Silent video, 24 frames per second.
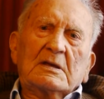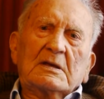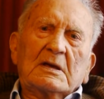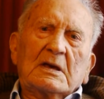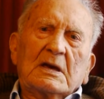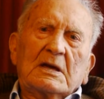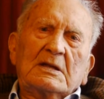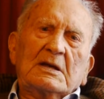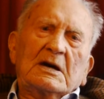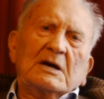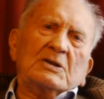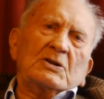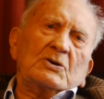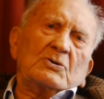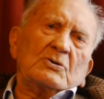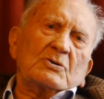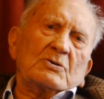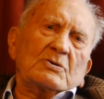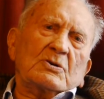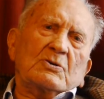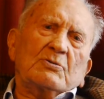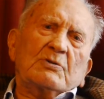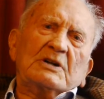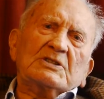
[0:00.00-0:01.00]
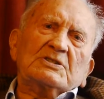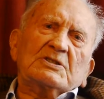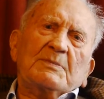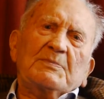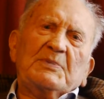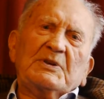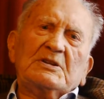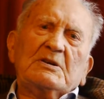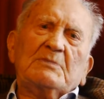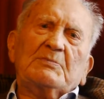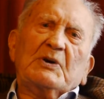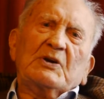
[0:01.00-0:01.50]
And I know quite a
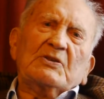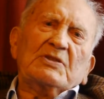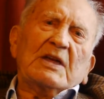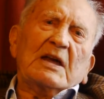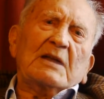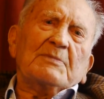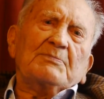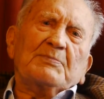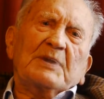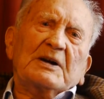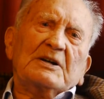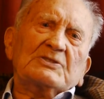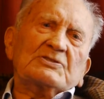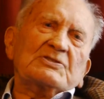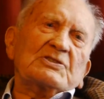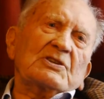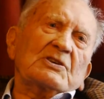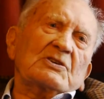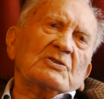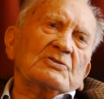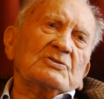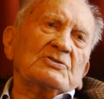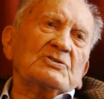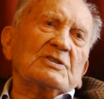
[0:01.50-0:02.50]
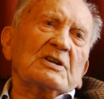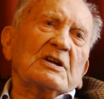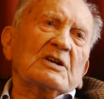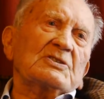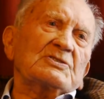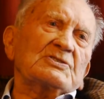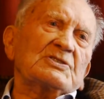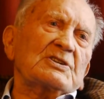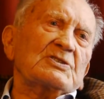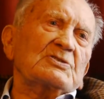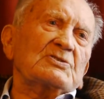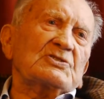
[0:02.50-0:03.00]
bit about that part of the country
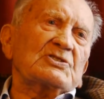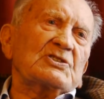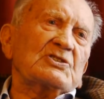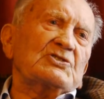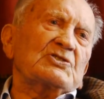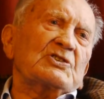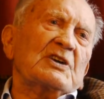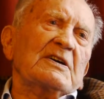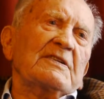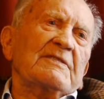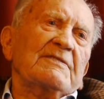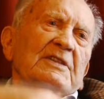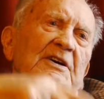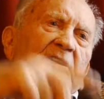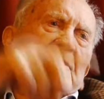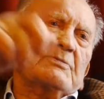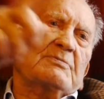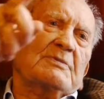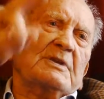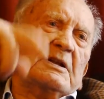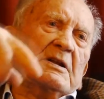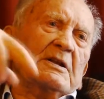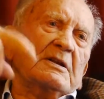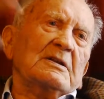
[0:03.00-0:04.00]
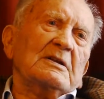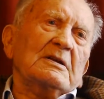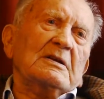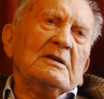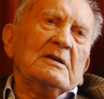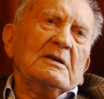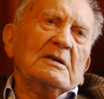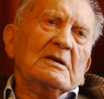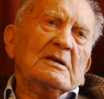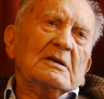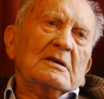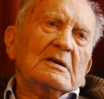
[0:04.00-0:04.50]
because I used to drive there when
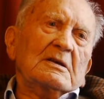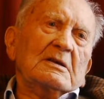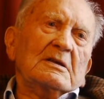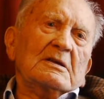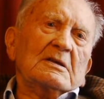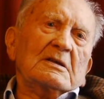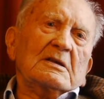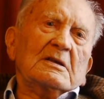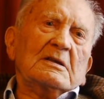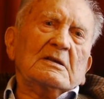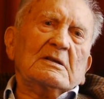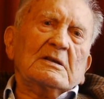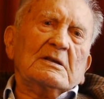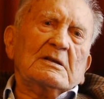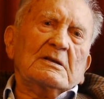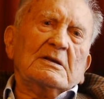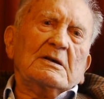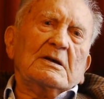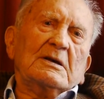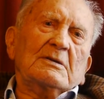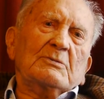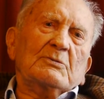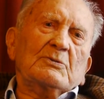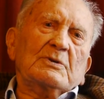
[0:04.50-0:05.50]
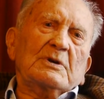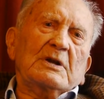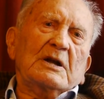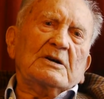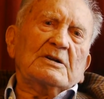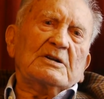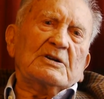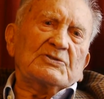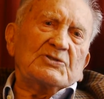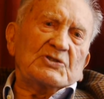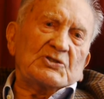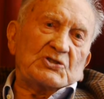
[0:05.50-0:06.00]
uh. Uh, when I
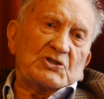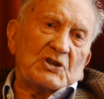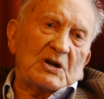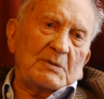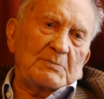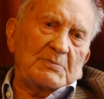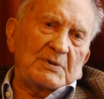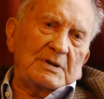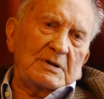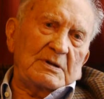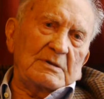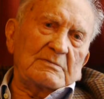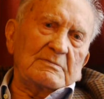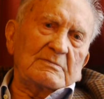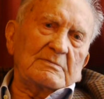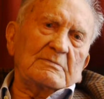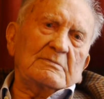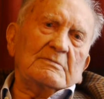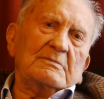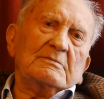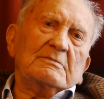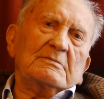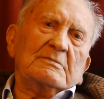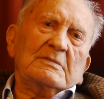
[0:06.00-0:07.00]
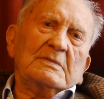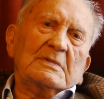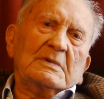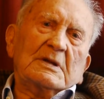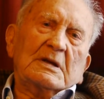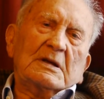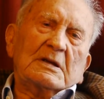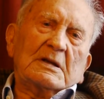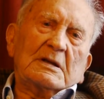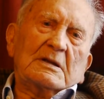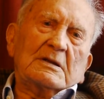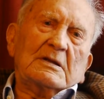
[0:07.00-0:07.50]
got the job in
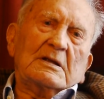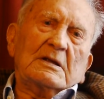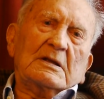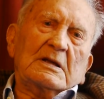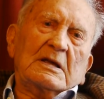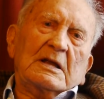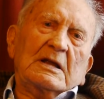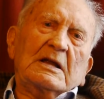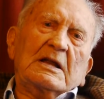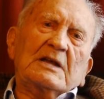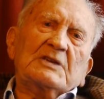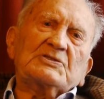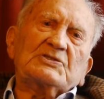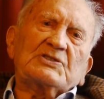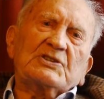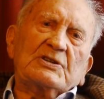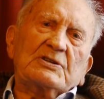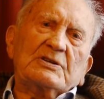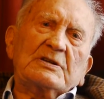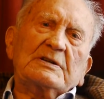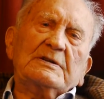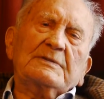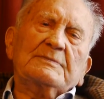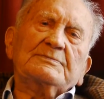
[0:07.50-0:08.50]
in Leicester.